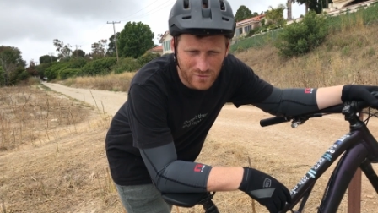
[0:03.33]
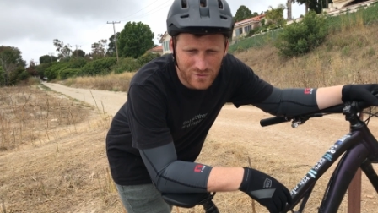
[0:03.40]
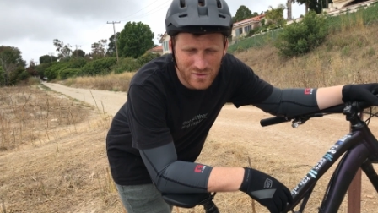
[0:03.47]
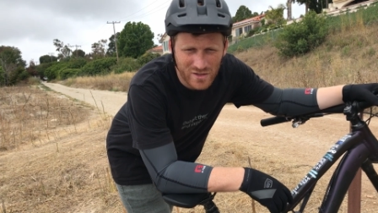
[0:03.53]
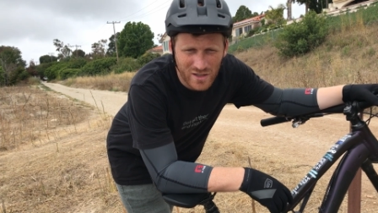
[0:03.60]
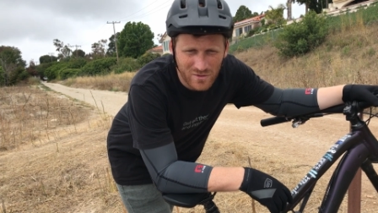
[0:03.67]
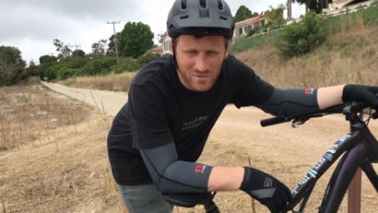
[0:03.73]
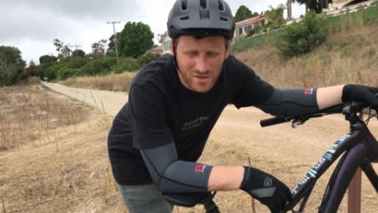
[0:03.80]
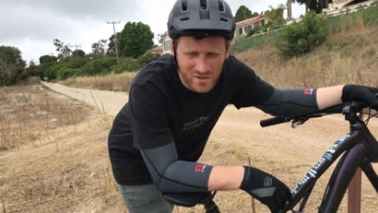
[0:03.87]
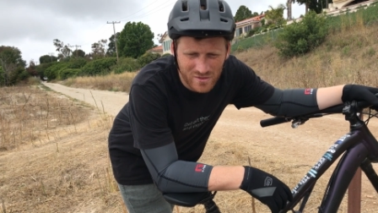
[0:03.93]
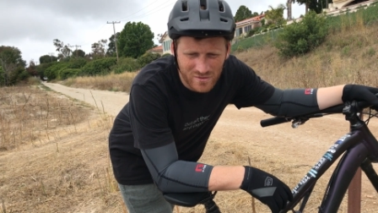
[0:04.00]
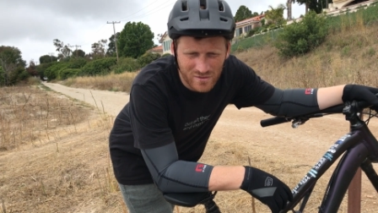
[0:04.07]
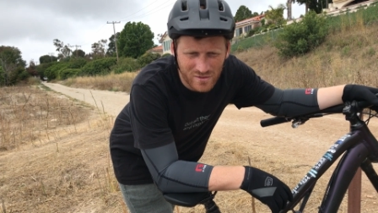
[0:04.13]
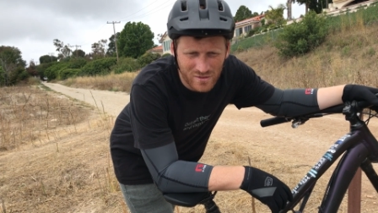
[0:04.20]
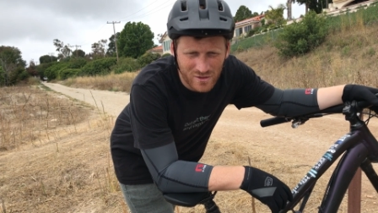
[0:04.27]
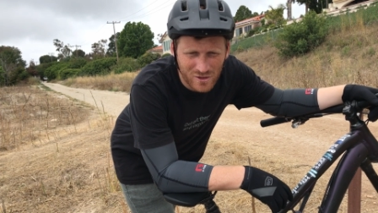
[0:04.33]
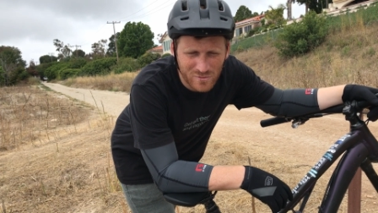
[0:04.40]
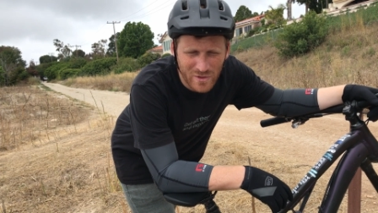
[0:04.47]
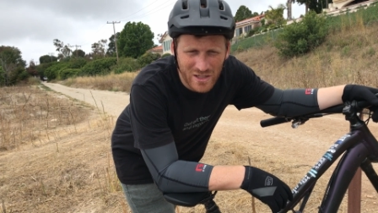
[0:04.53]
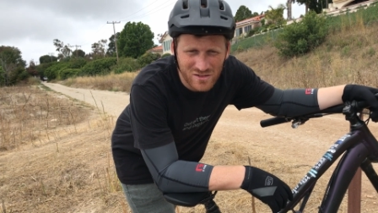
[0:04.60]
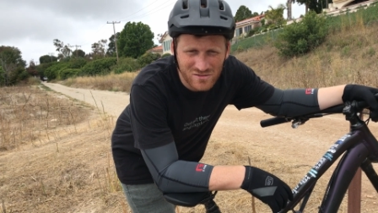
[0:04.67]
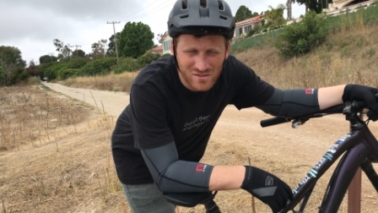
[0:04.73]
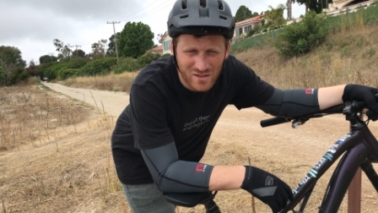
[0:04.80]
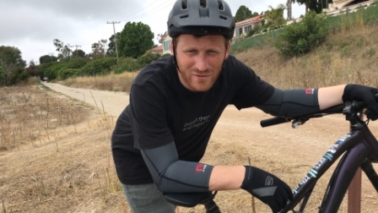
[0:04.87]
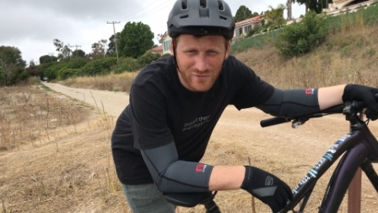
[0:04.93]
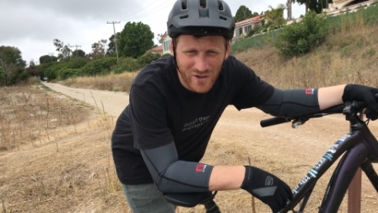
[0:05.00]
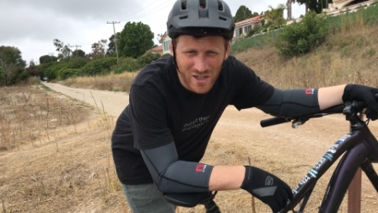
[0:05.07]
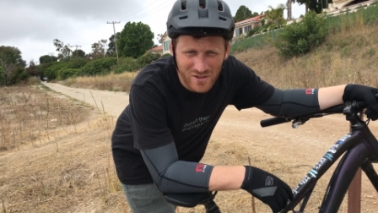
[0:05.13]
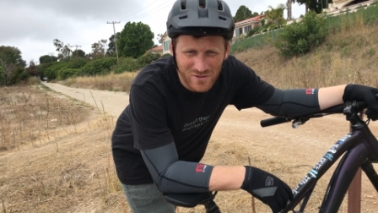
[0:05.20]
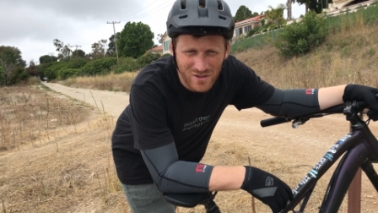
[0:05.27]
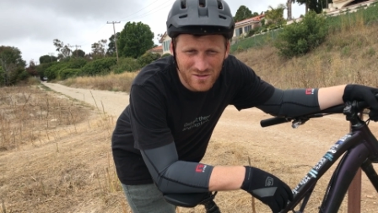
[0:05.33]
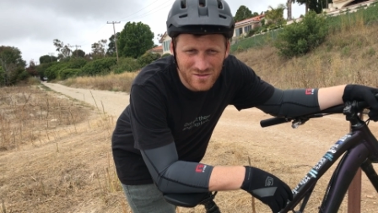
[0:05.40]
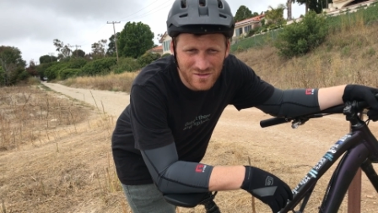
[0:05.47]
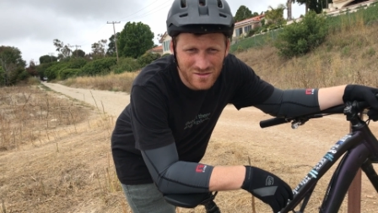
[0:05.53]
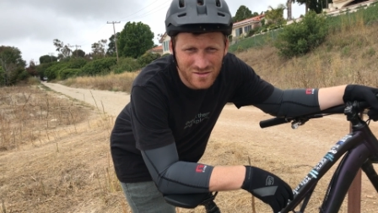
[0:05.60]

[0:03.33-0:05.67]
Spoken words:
for today we're going to learn manuals on a fire road.